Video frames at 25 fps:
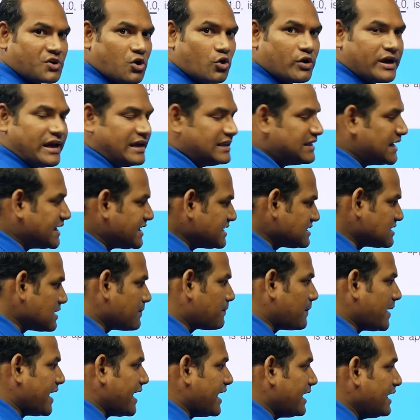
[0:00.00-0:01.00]
okay that is
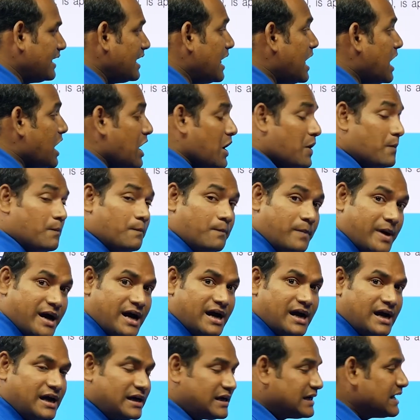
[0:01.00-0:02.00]
the plane
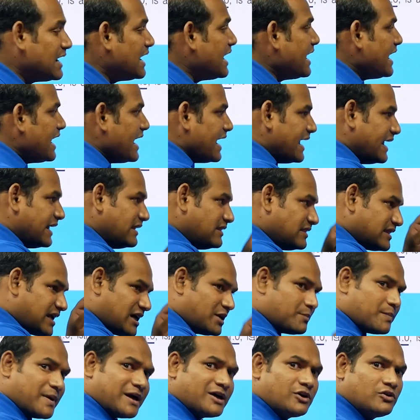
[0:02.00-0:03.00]
but in
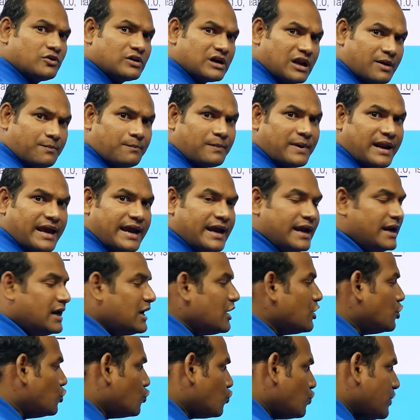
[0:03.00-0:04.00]
that particular plane,
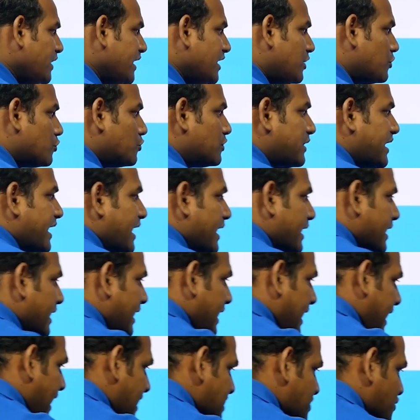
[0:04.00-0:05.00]
you need to
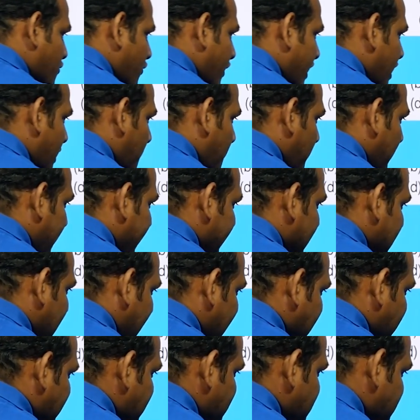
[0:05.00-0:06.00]
take a square plate
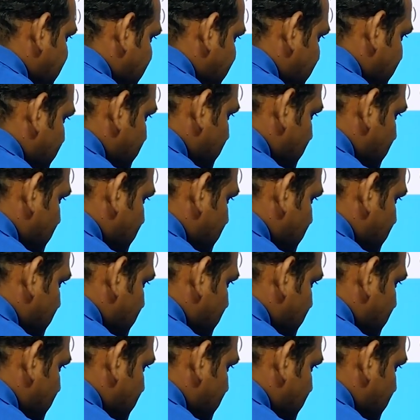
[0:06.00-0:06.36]
like this.